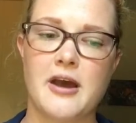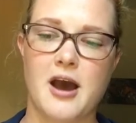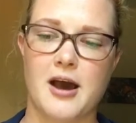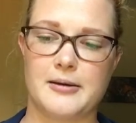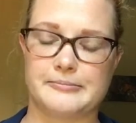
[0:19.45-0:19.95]

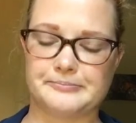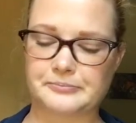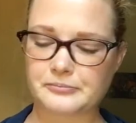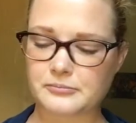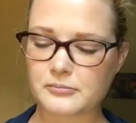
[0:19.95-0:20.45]

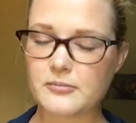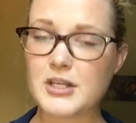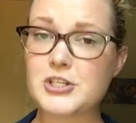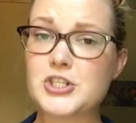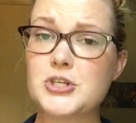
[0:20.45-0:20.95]

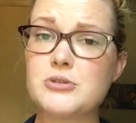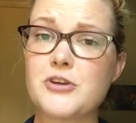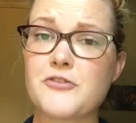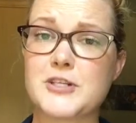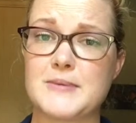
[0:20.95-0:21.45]
To choose
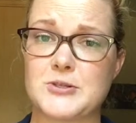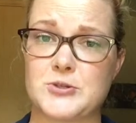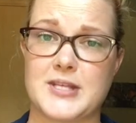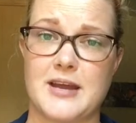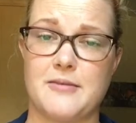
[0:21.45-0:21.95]
your first
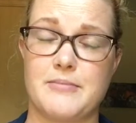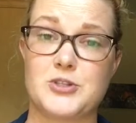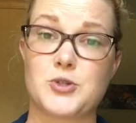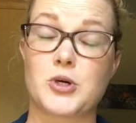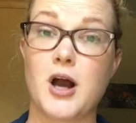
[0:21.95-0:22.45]

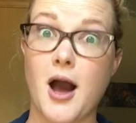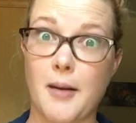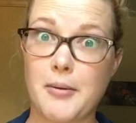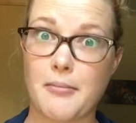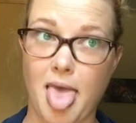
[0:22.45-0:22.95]
menstrual
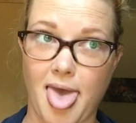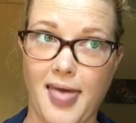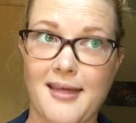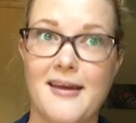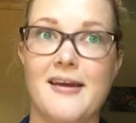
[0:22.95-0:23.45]
cup,
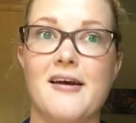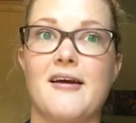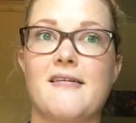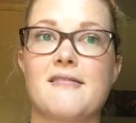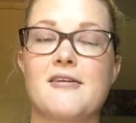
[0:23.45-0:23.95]

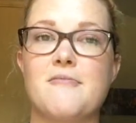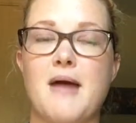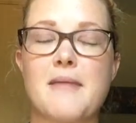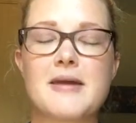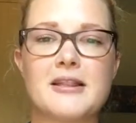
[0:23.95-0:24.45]
you
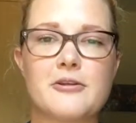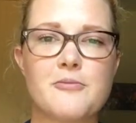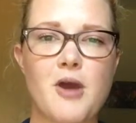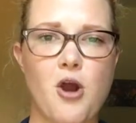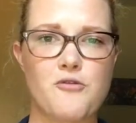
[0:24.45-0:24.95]
might be a little
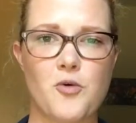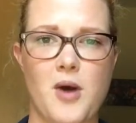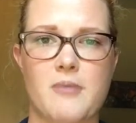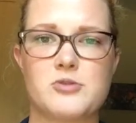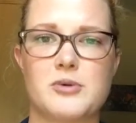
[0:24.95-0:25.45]
bit
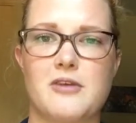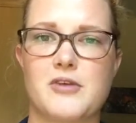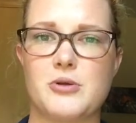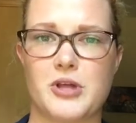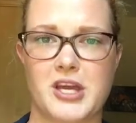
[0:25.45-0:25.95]
overwhelmed whenever
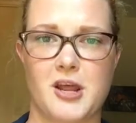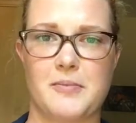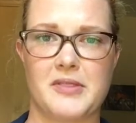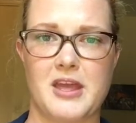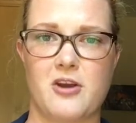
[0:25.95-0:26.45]
you look it up
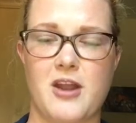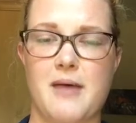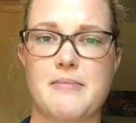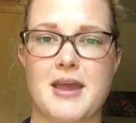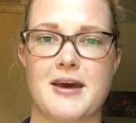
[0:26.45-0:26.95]
on the
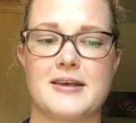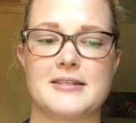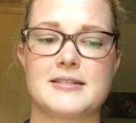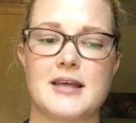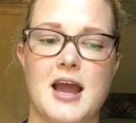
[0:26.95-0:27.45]
internet,
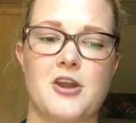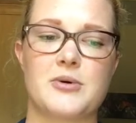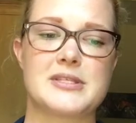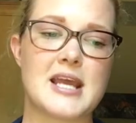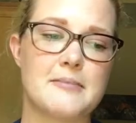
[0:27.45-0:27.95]
because I know
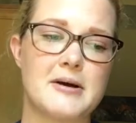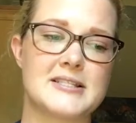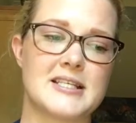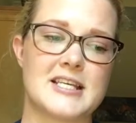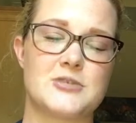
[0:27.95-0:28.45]
with tampons,
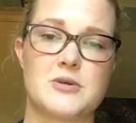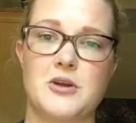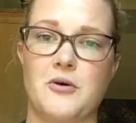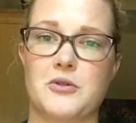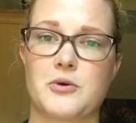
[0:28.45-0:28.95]
at least when you
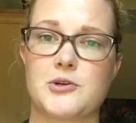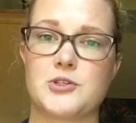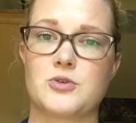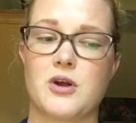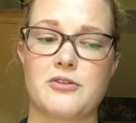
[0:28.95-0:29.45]
go in the grocery
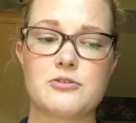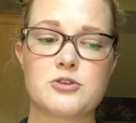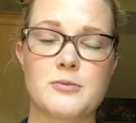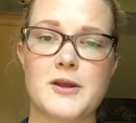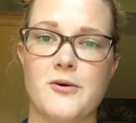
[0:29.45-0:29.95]
store, there's
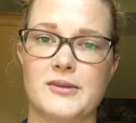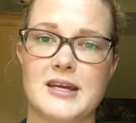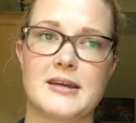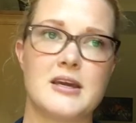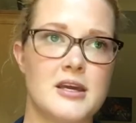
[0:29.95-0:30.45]
normally
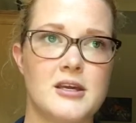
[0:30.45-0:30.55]
only